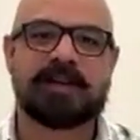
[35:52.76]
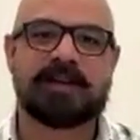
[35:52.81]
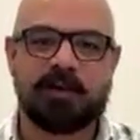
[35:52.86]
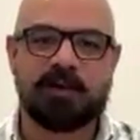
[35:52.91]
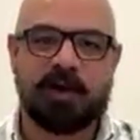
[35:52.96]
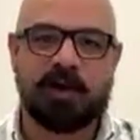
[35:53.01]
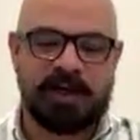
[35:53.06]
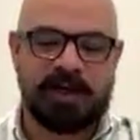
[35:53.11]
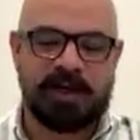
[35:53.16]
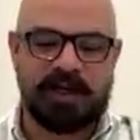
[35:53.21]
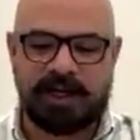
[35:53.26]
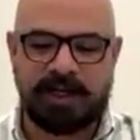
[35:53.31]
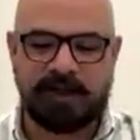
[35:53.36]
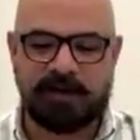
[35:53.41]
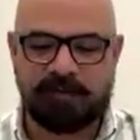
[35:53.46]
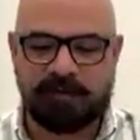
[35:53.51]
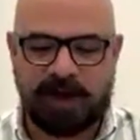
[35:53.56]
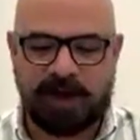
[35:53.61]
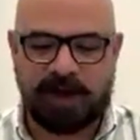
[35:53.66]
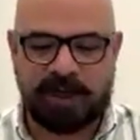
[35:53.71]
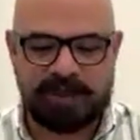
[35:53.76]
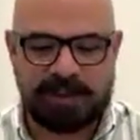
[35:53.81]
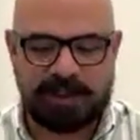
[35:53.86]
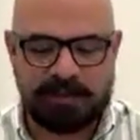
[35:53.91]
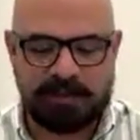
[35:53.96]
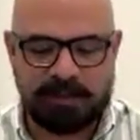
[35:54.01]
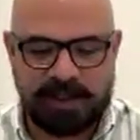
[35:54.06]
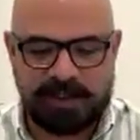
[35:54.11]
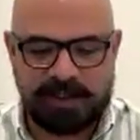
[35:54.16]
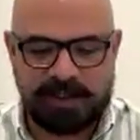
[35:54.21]
Correct. You already kind of
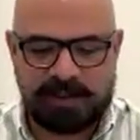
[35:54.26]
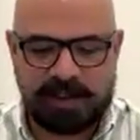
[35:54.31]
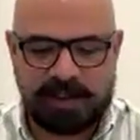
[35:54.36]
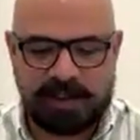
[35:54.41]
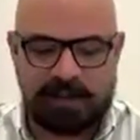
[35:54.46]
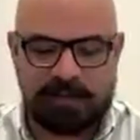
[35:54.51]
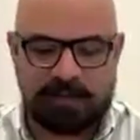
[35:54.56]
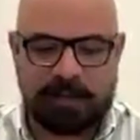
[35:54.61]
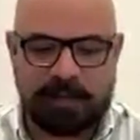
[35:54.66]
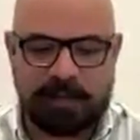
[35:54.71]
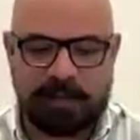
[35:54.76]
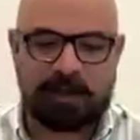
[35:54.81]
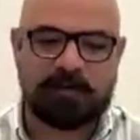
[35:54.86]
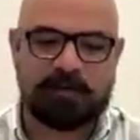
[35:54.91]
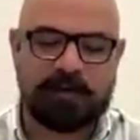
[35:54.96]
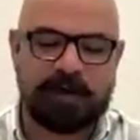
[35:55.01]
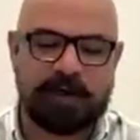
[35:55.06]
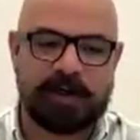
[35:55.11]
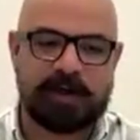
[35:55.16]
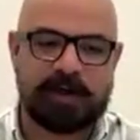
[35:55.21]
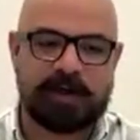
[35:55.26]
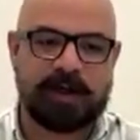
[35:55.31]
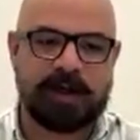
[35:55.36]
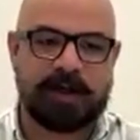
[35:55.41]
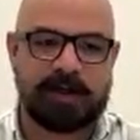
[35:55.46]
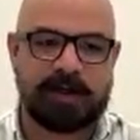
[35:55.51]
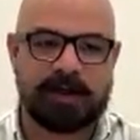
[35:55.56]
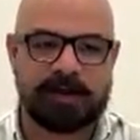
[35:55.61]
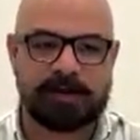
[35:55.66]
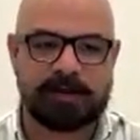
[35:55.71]
answered my second part of it,
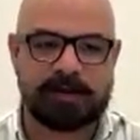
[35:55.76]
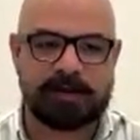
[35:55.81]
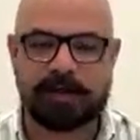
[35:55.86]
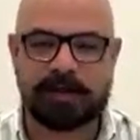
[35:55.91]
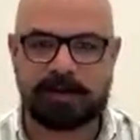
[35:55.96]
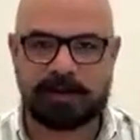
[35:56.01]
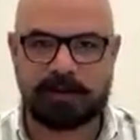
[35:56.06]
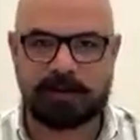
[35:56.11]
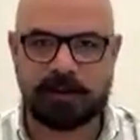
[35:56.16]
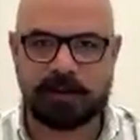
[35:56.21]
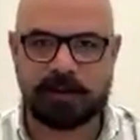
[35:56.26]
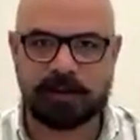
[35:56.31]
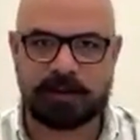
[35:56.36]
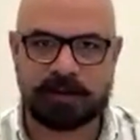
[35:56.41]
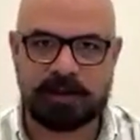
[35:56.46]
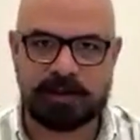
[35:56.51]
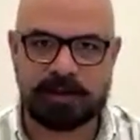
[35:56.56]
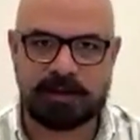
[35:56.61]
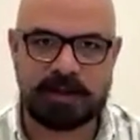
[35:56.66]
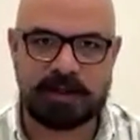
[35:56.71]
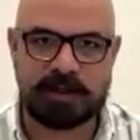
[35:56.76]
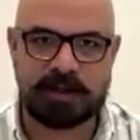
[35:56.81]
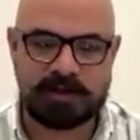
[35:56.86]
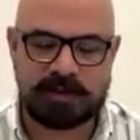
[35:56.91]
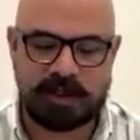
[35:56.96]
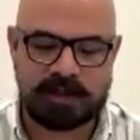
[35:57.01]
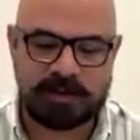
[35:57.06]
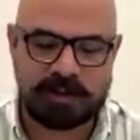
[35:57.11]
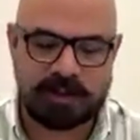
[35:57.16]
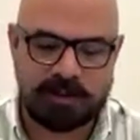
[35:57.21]
that your
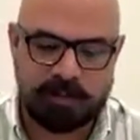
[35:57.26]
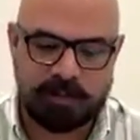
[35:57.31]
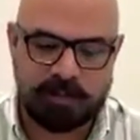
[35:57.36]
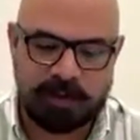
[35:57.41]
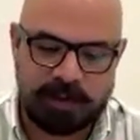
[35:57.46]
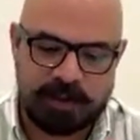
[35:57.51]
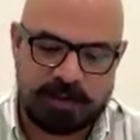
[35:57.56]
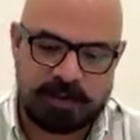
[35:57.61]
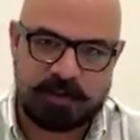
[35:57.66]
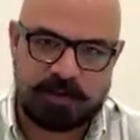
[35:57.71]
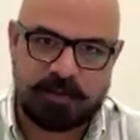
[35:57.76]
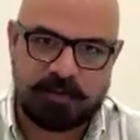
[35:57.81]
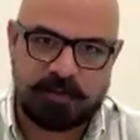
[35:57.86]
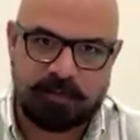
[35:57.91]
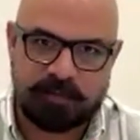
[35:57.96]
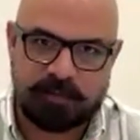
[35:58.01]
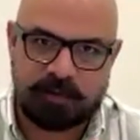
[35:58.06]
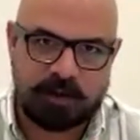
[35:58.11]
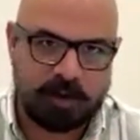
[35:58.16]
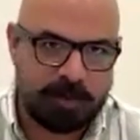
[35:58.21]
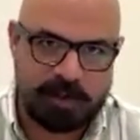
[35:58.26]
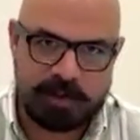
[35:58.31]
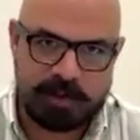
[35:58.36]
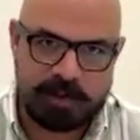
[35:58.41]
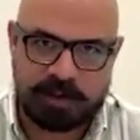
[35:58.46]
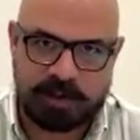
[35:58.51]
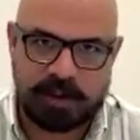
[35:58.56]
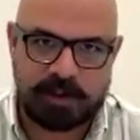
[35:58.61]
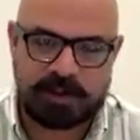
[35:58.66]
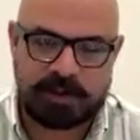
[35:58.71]
thesis as SIDBI is
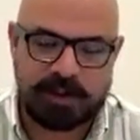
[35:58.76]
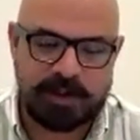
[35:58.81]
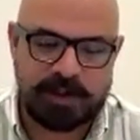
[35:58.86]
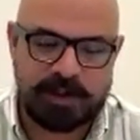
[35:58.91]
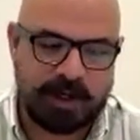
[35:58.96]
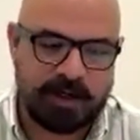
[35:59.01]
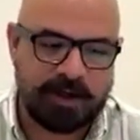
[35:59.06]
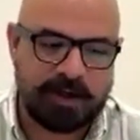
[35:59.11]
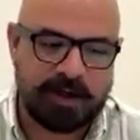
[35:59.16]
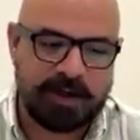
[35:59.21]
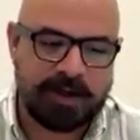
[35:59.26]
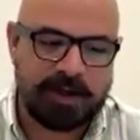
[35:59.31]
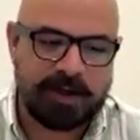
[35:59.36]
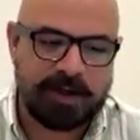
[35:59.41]
domestic, it's India.